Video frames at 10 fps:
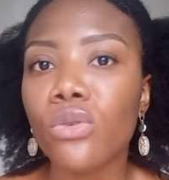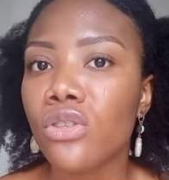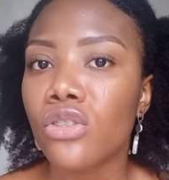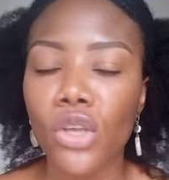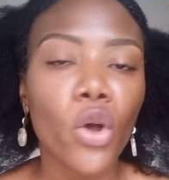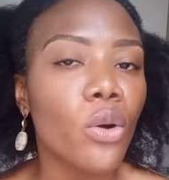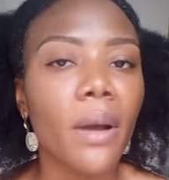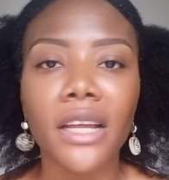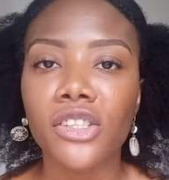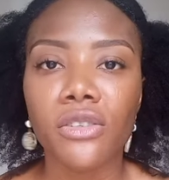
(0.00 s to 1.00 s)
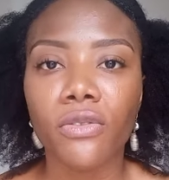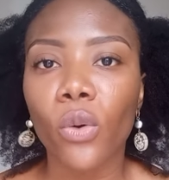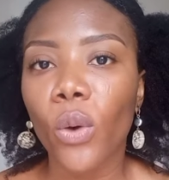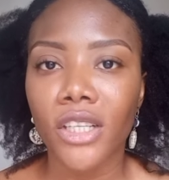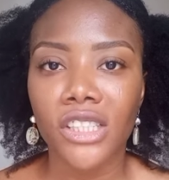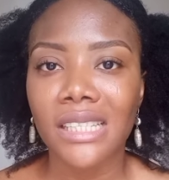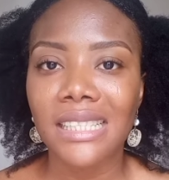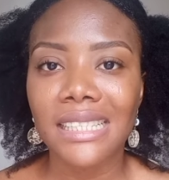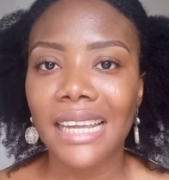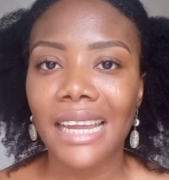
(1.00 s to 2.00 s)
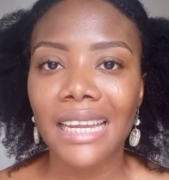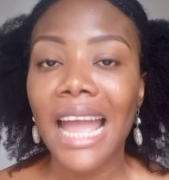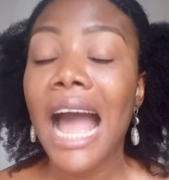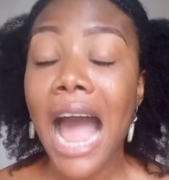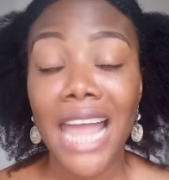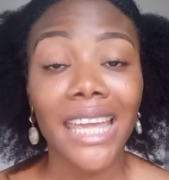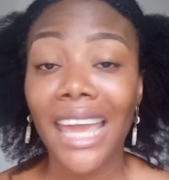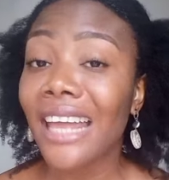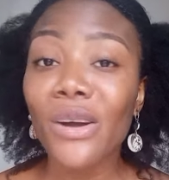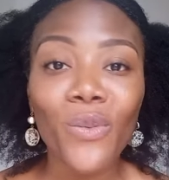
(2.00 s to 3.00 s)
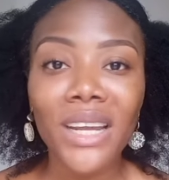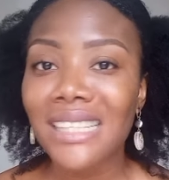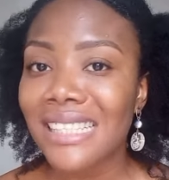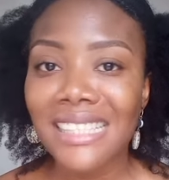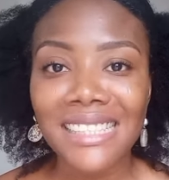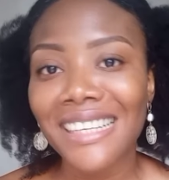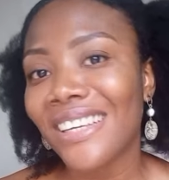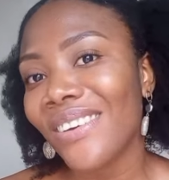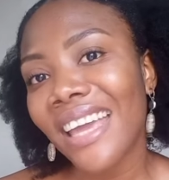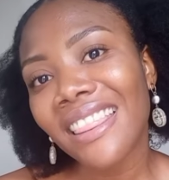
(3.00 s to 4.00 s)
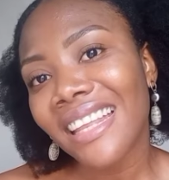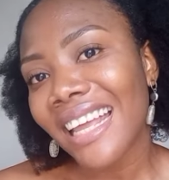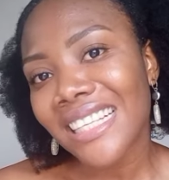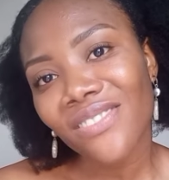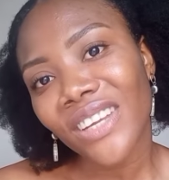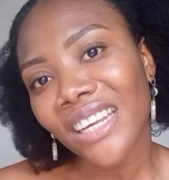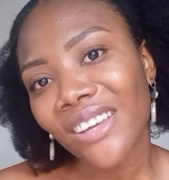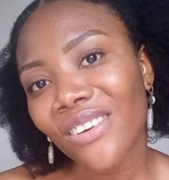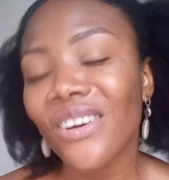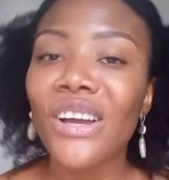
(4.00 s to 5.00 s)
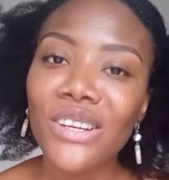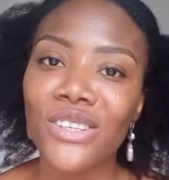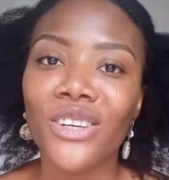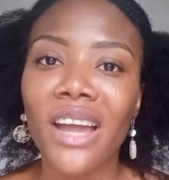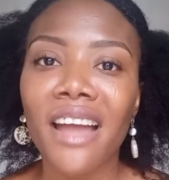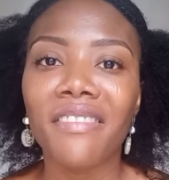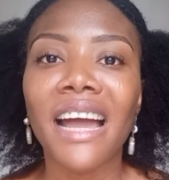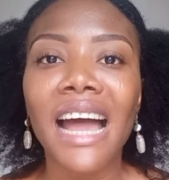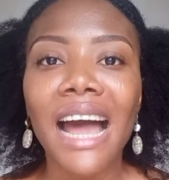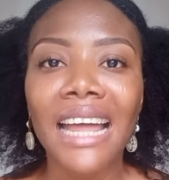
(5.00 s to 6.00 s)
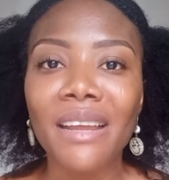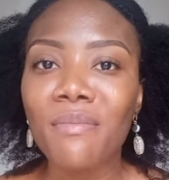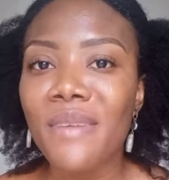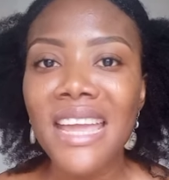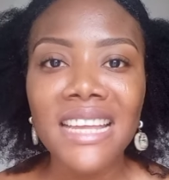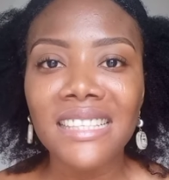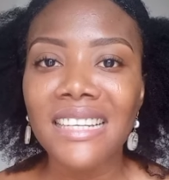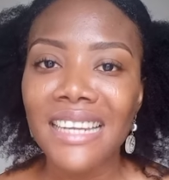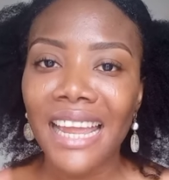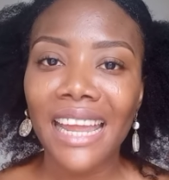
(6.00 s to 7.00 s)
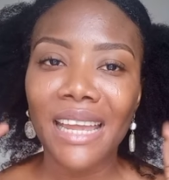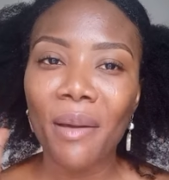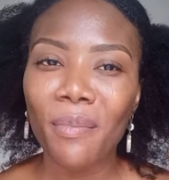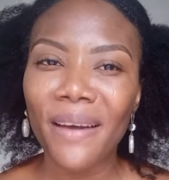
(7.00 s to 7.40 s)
you so much for watching today. I cannot wait to see you in the next video. Do have an amazing day.